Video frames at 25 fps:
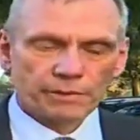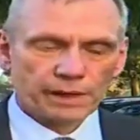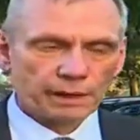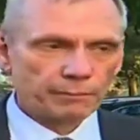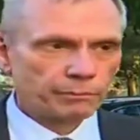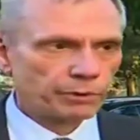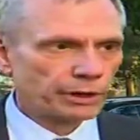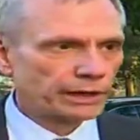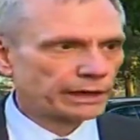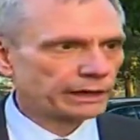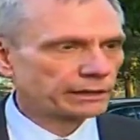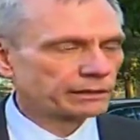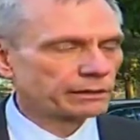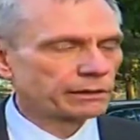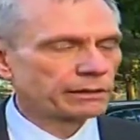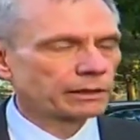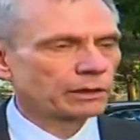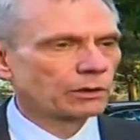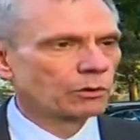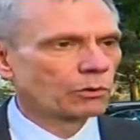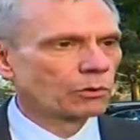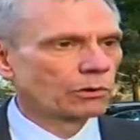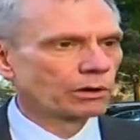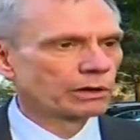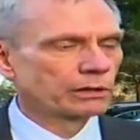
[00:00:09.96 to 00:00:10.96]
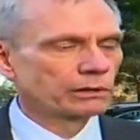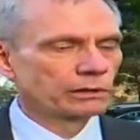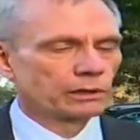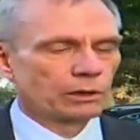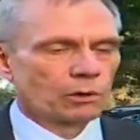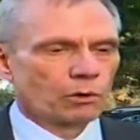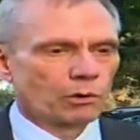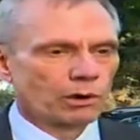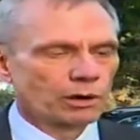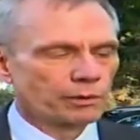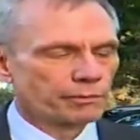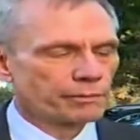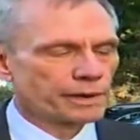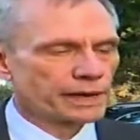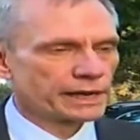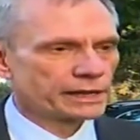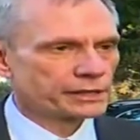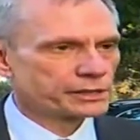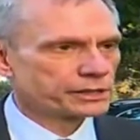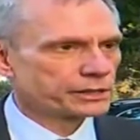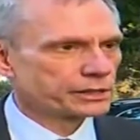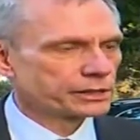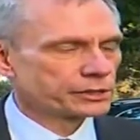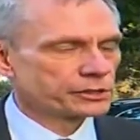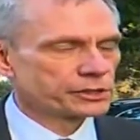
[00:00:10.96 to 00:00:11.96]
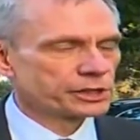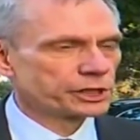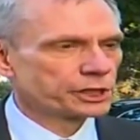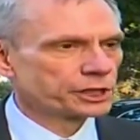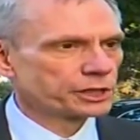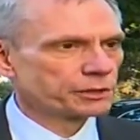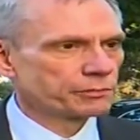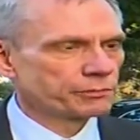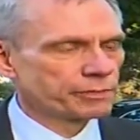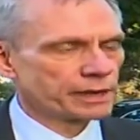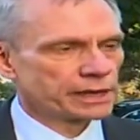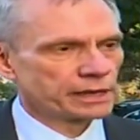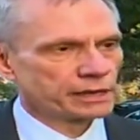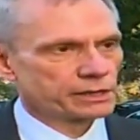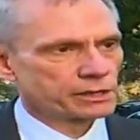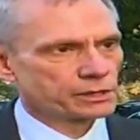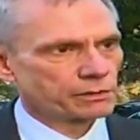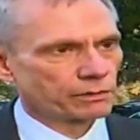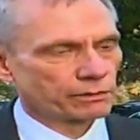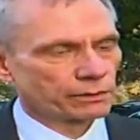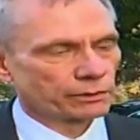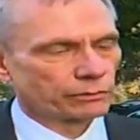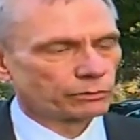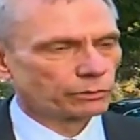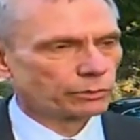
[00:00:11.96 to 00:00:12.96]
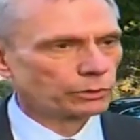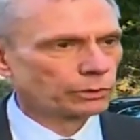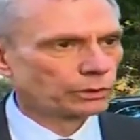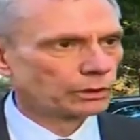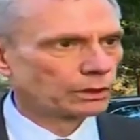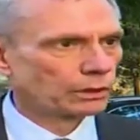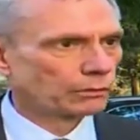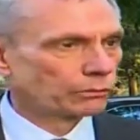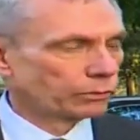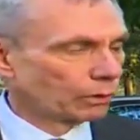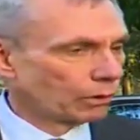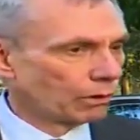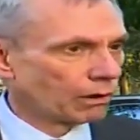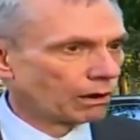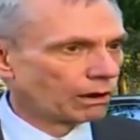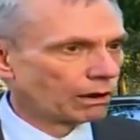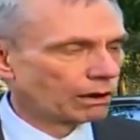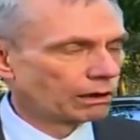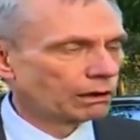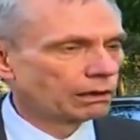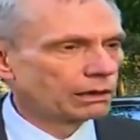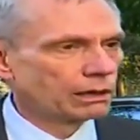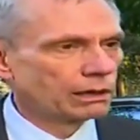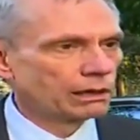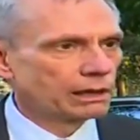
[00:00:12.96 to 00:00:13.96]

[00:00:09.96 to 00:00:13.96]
they bring it to the court, the court makes a decision based on the rule of law